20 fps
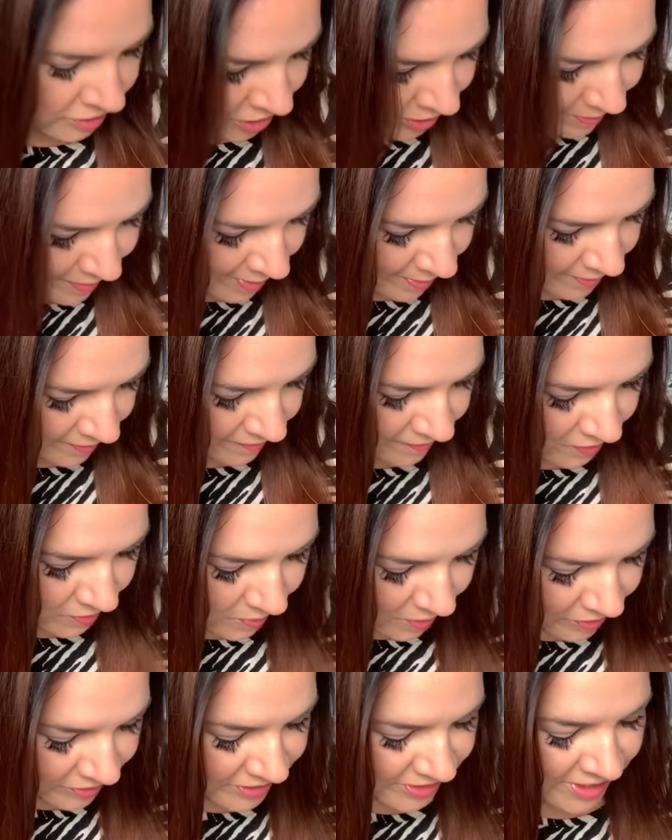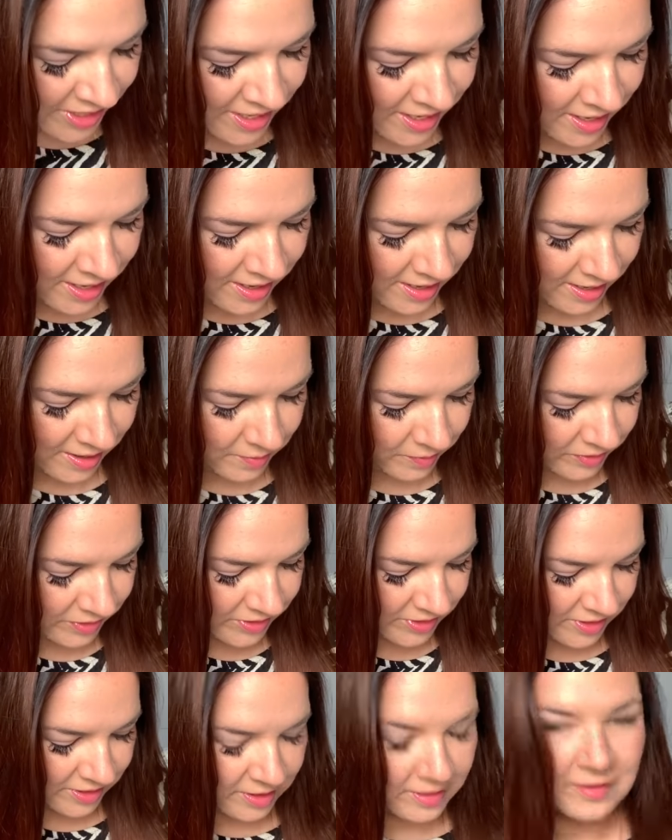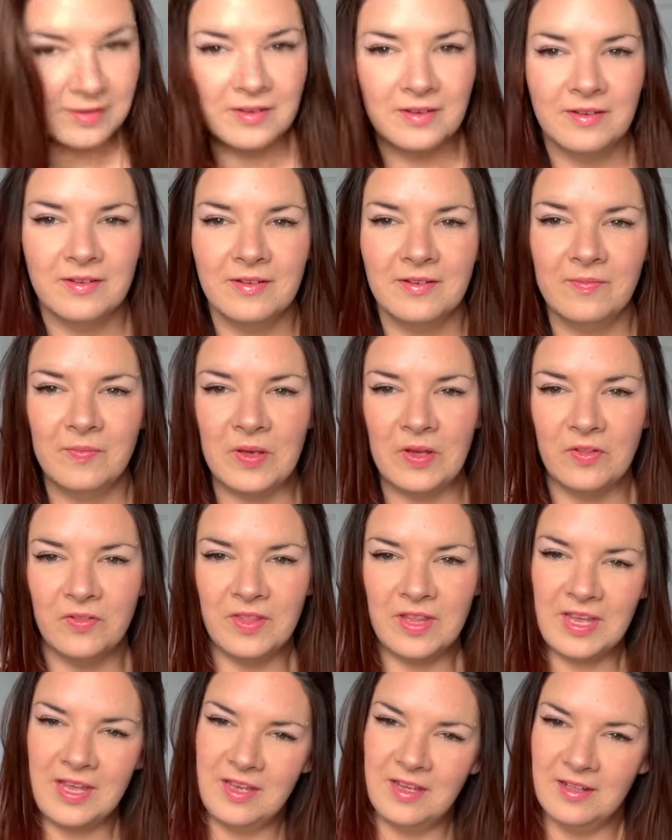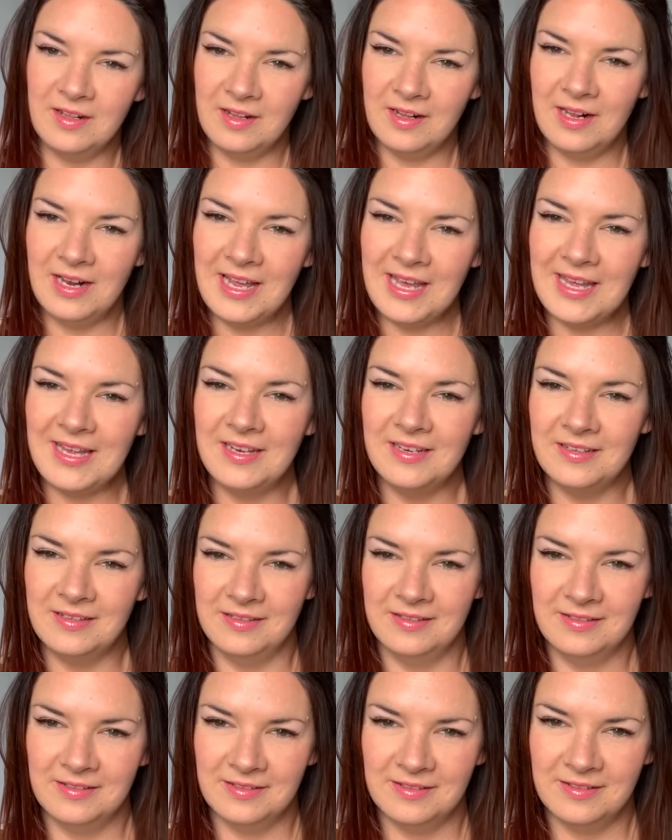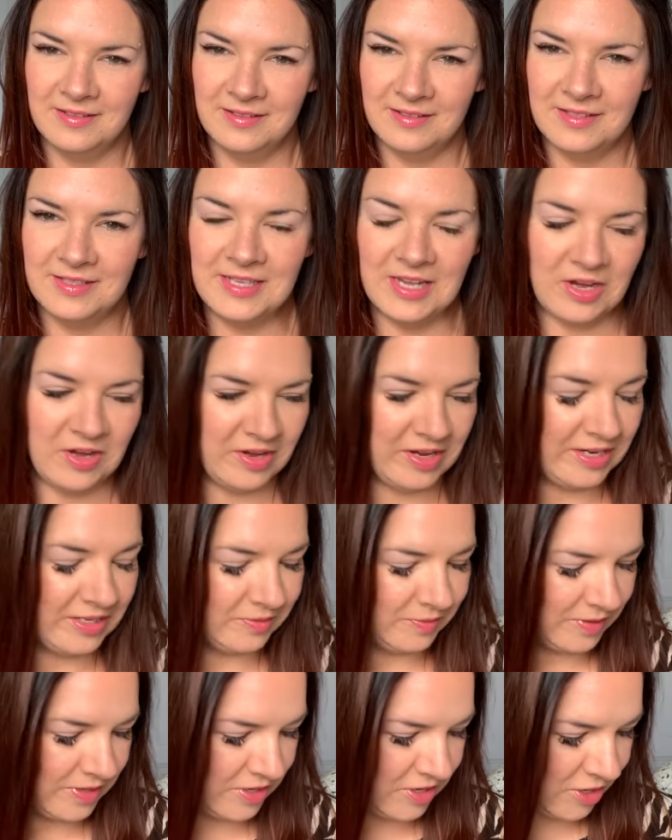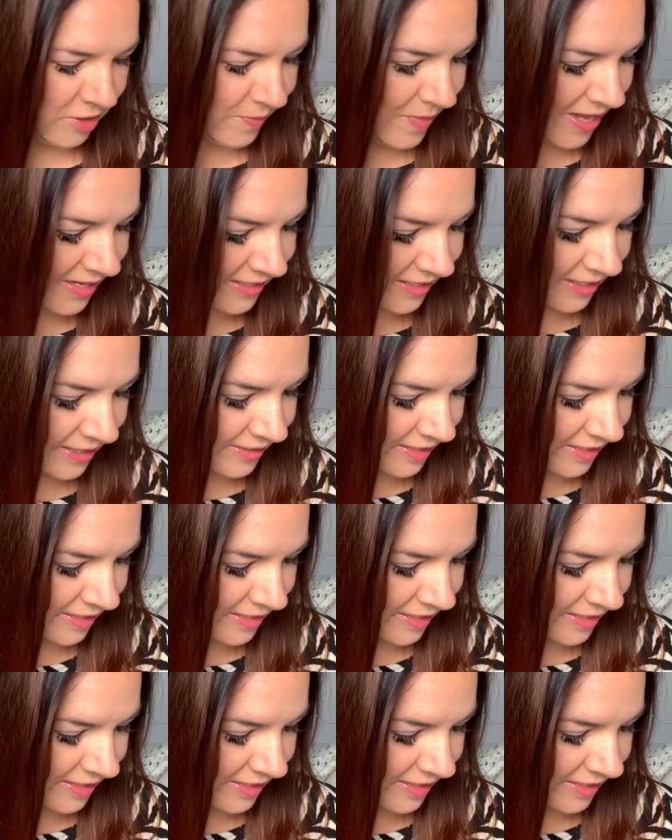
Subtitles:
Jump up if you want. He wants to be on the clean side with the new bedding.